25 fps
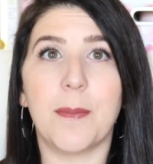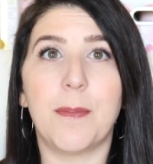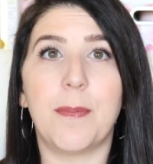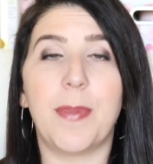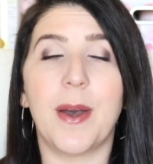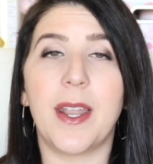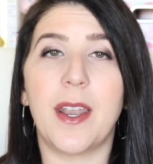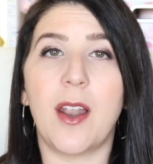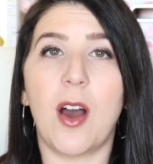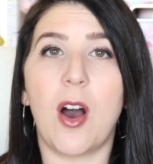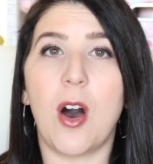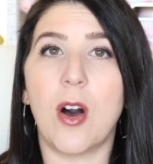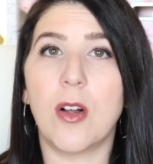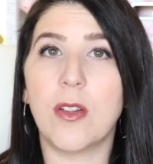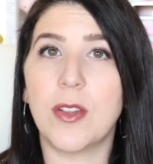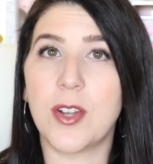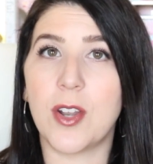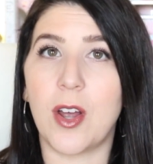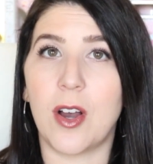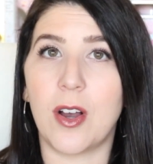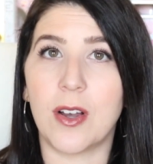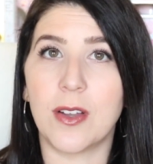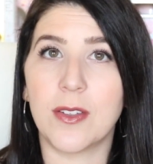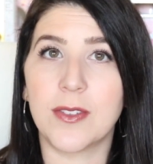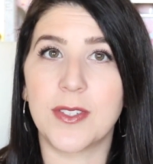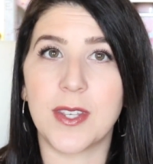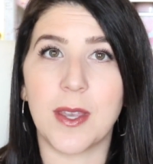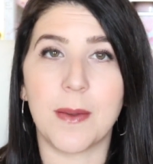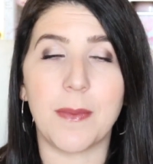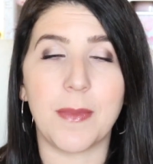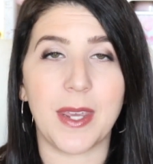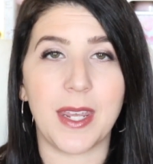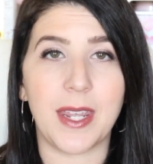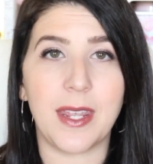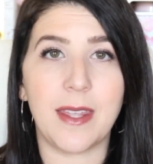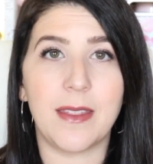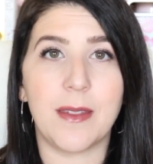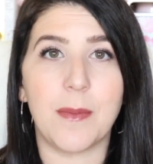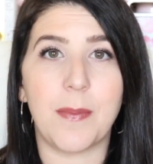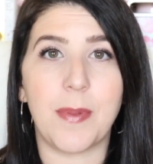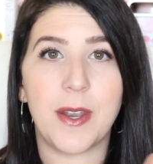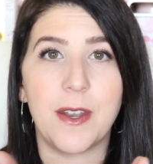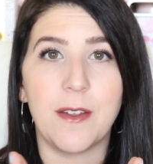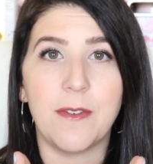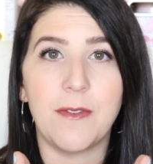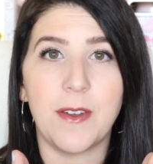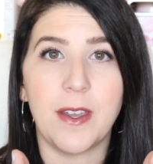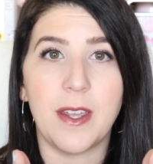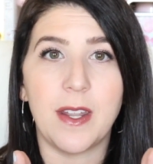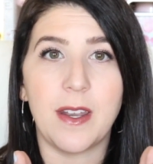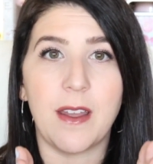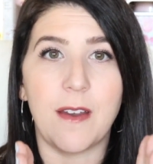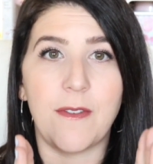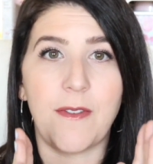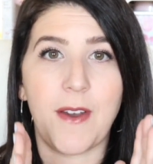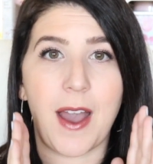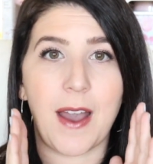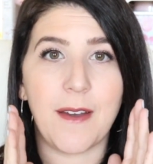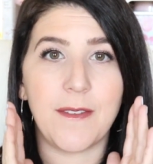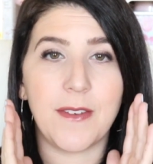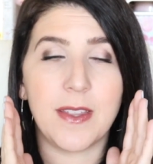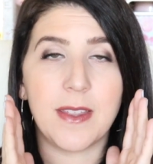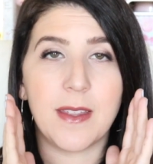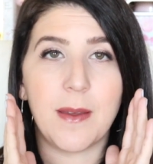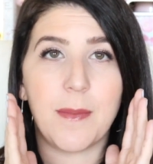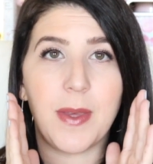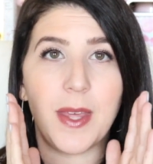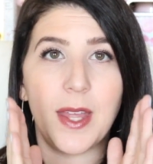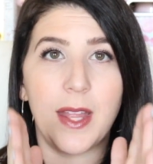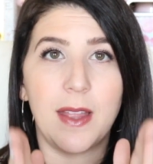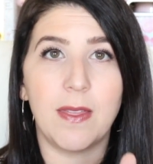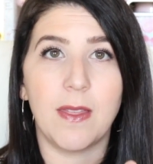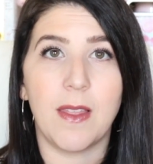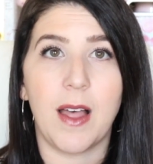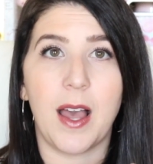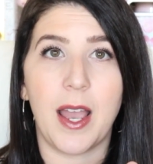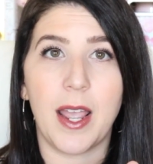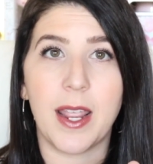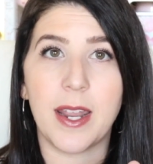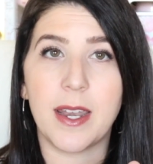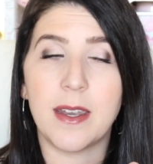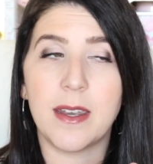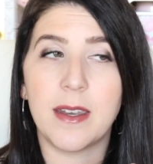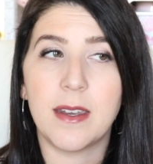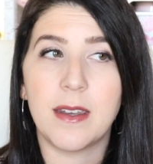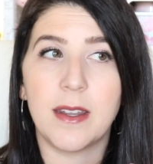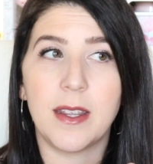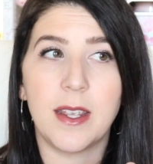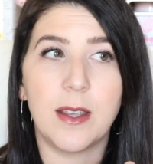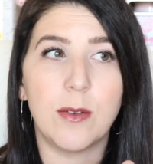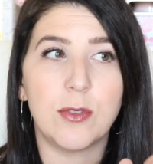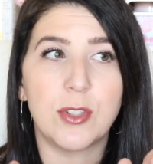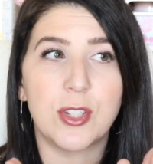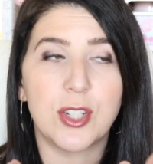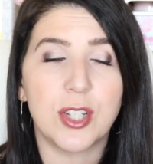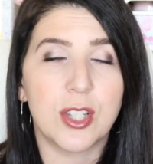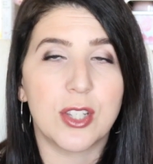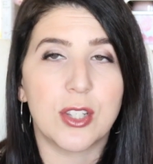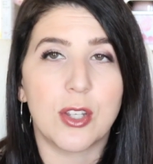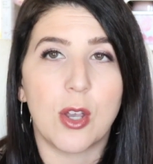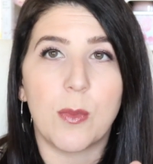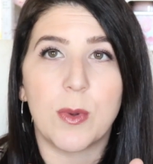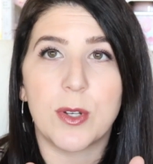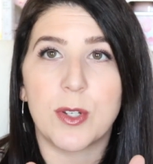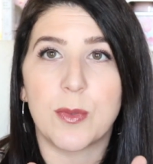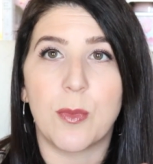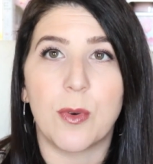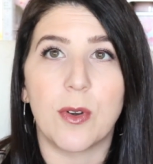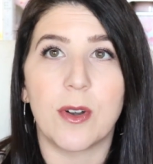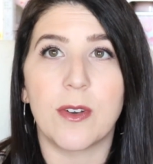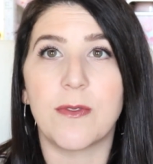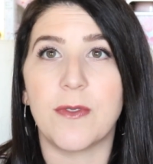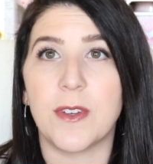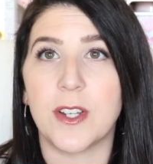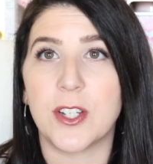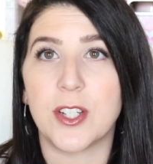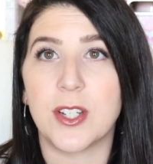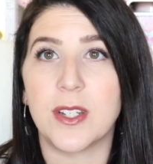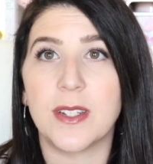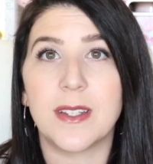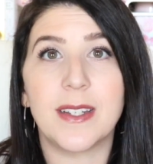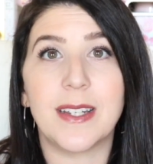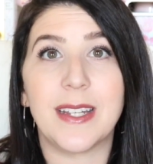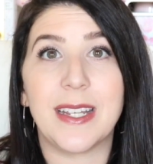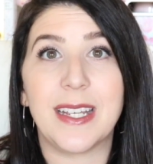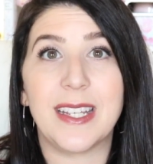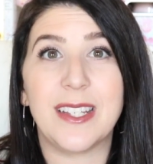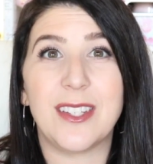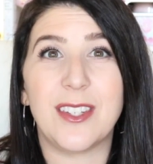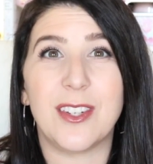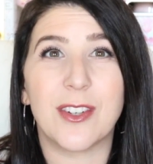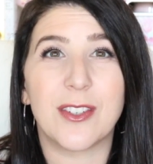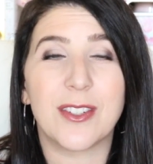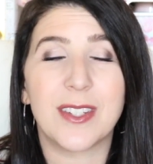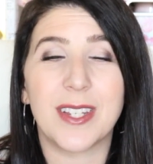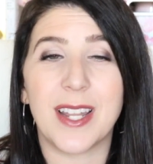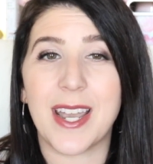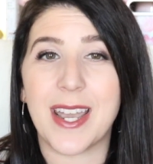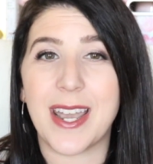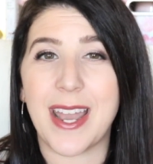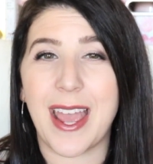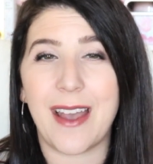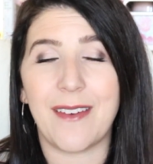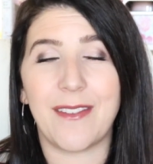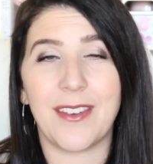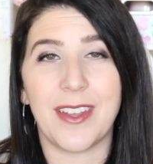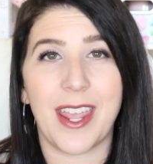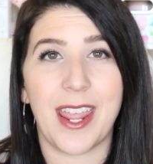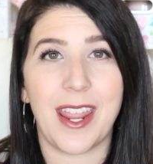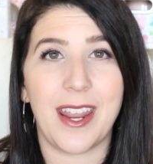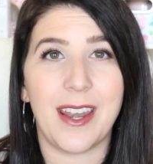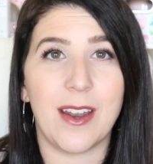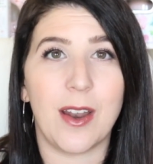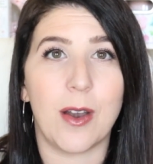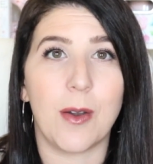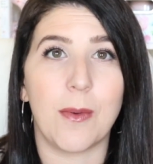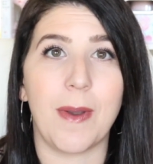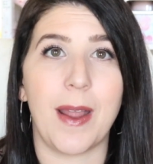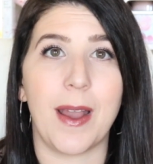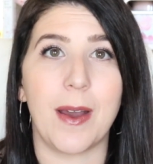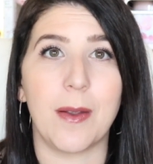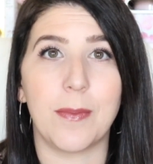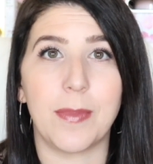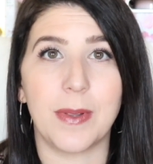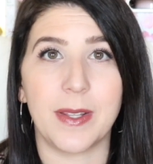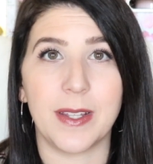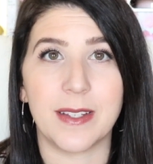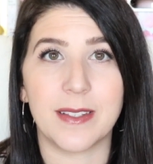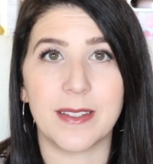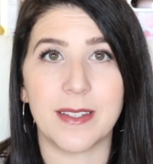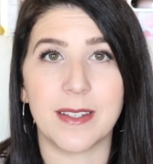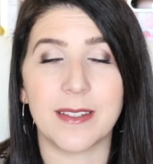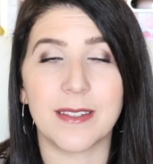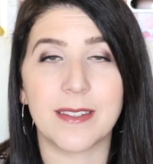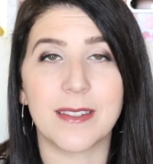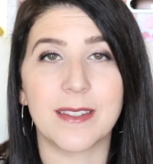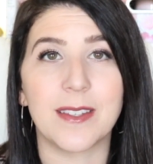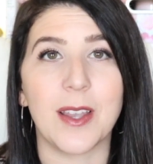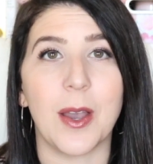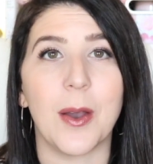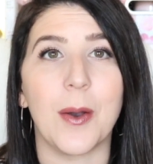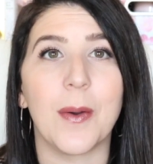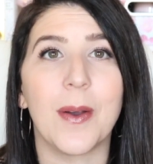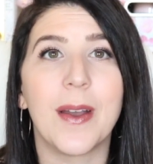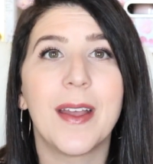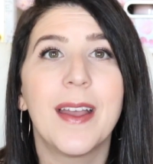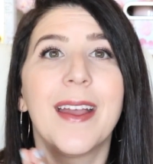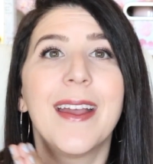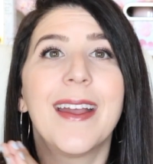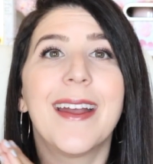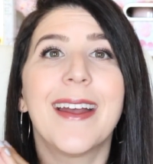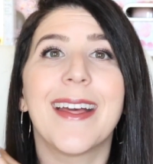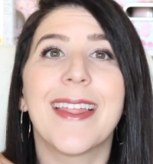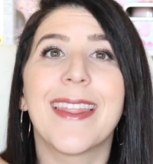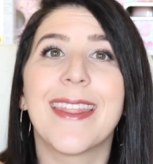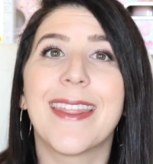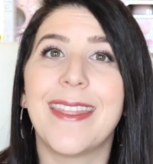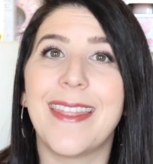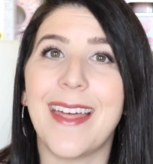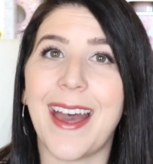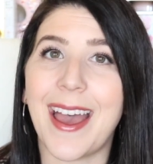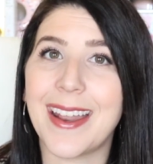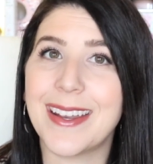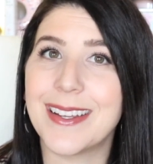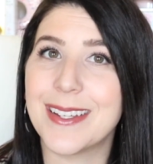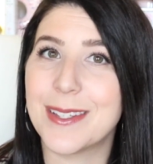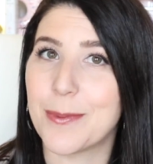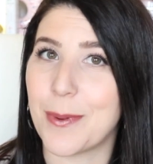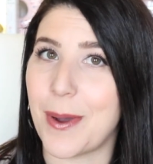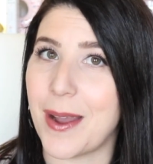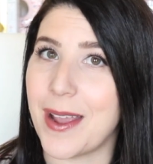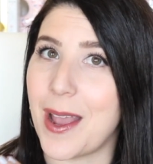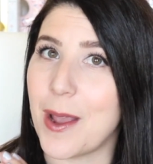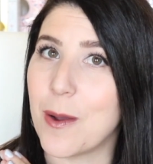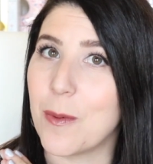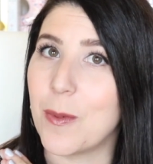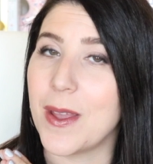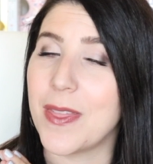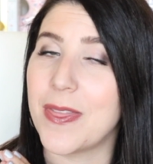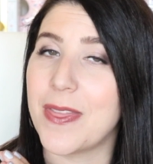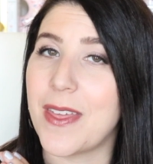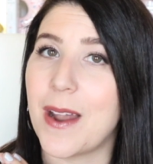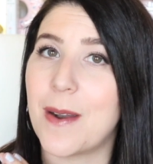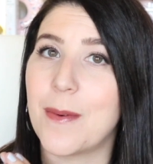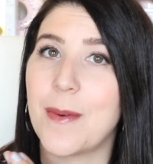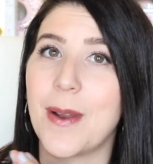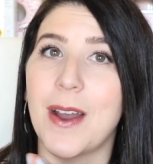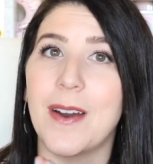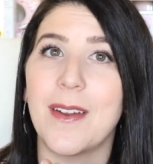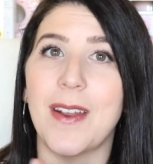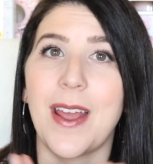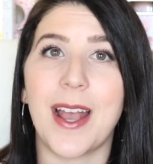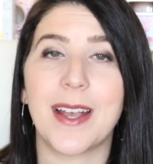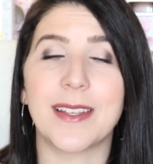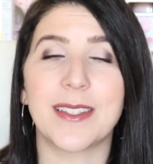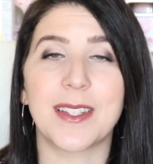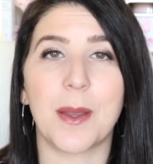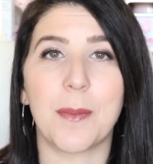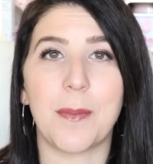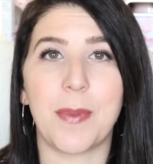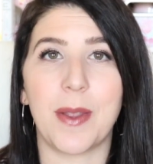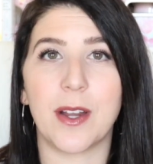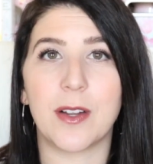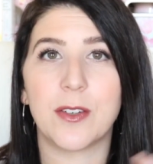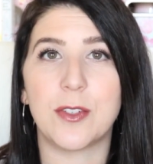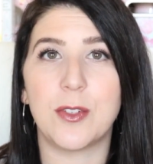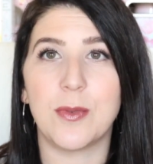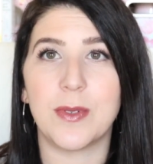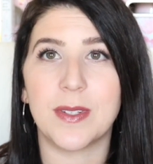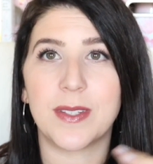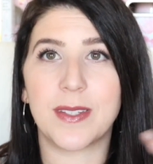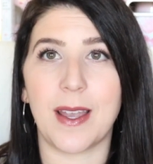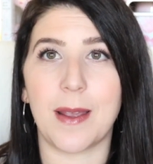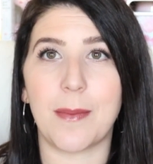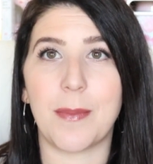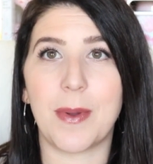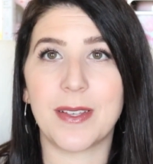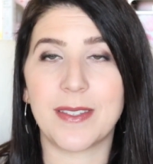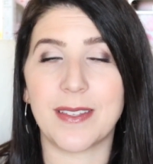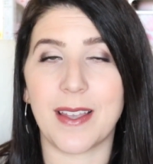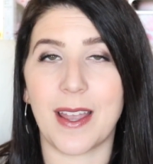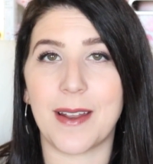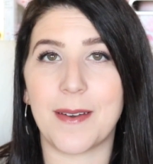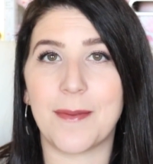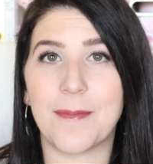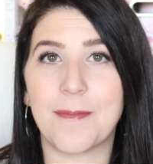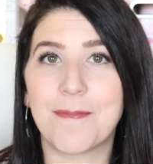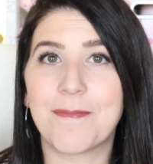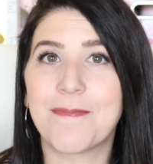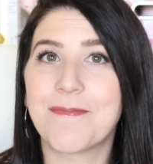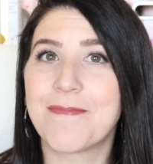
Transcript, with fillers: But all in all, to me, the benefit of having them in line, it was just so much more efficient and easier to navigate around places. So that is why I went that route as compared to a side-by-side. -side.